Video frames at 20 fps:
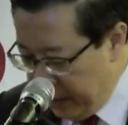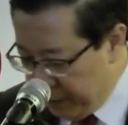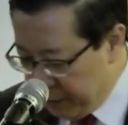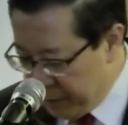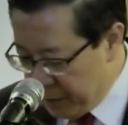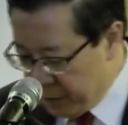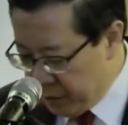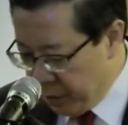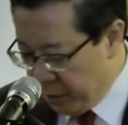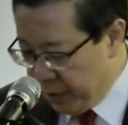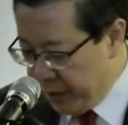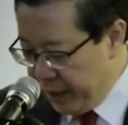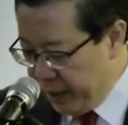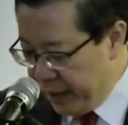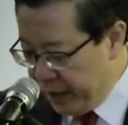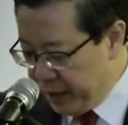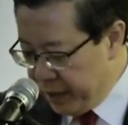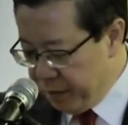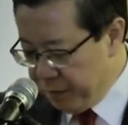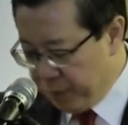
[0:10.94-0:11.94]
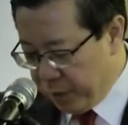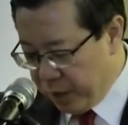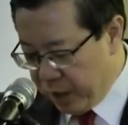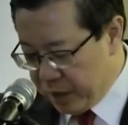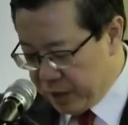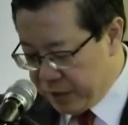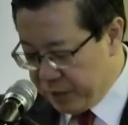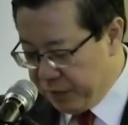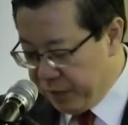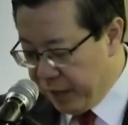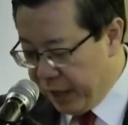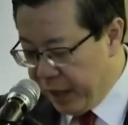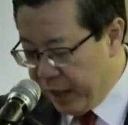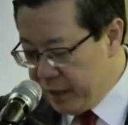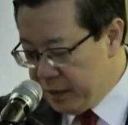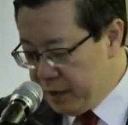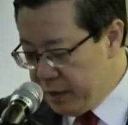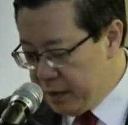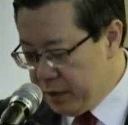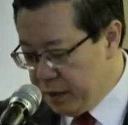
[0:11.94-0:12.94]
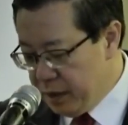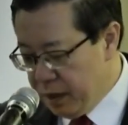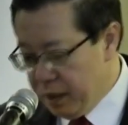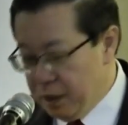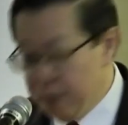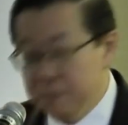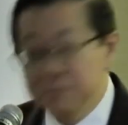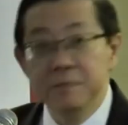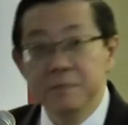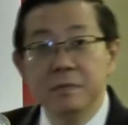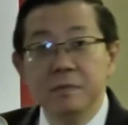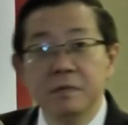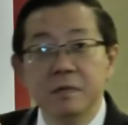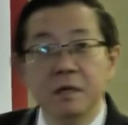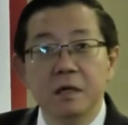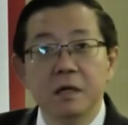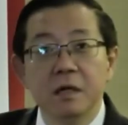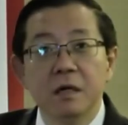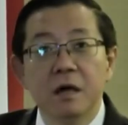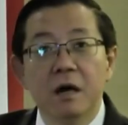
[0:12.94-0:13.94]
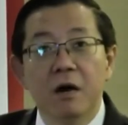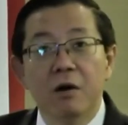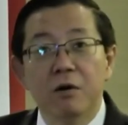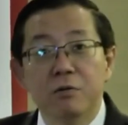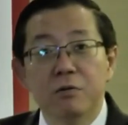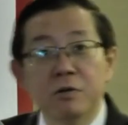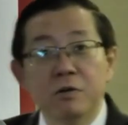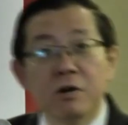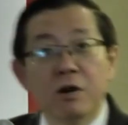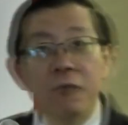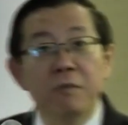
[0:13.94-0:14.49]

and of course Coordinator of Progressive Alliance, our good